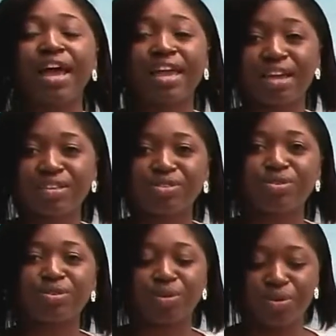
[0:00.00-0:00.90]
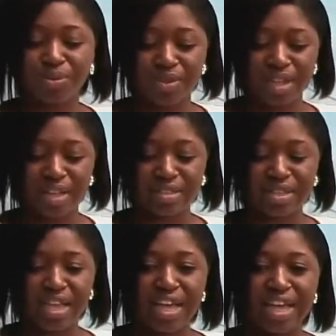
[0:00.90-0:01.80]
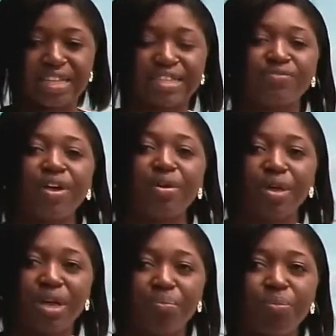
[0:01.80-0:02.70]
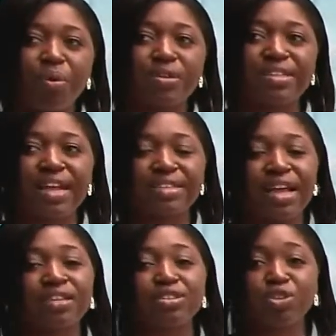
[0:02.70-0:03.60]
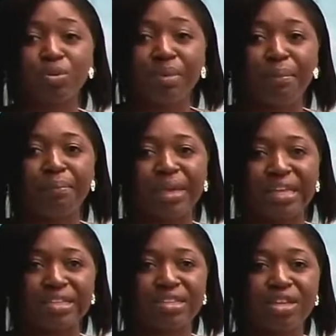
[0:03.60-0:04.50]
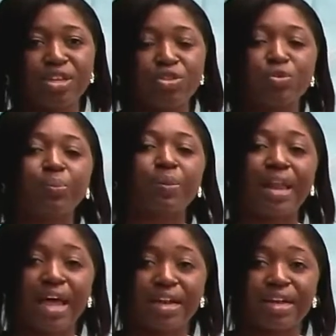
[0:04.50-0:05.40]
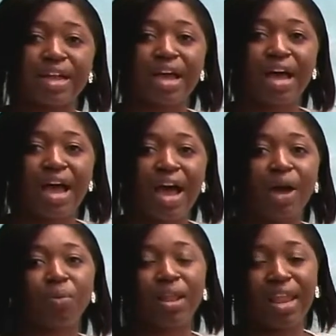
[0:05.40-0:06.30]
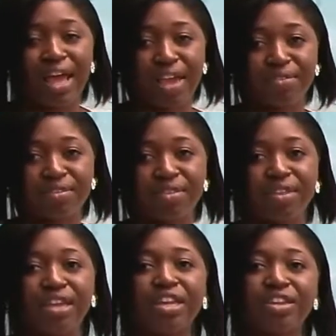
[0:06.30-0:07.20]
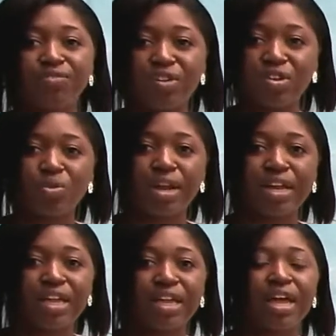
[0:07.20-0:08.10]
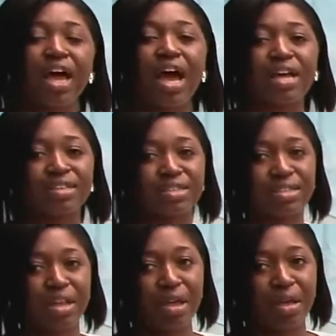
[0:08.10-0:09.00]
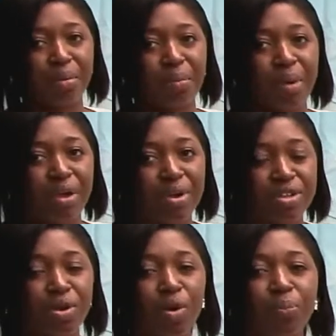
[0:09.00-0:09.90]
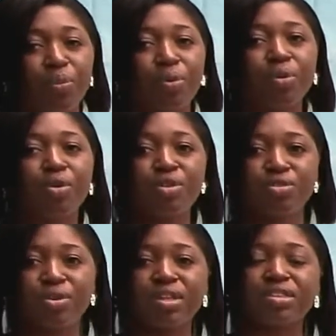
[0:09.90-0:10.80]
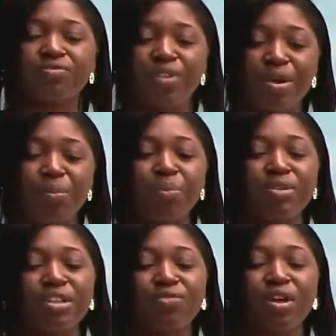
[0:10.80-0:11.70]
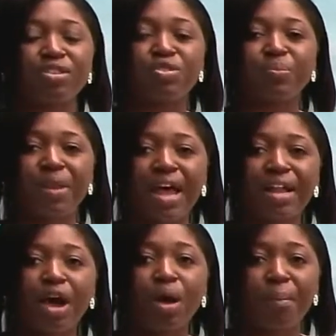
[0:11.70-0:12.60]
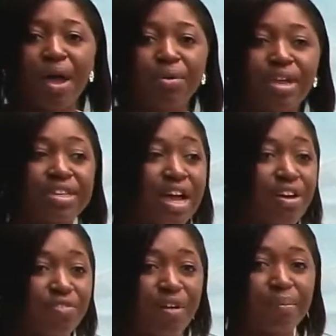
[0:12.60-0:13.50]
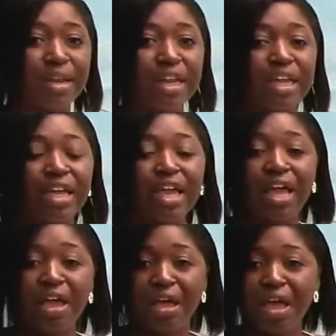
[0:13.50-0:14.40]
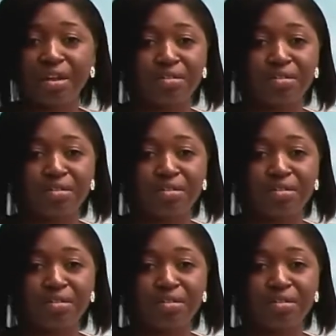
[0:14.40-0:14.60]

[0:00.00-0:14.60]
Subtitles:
us to know that it's very important as human beings to plan our lives individually, as a married couple. So it's very important for us to plan our marriage, our family, and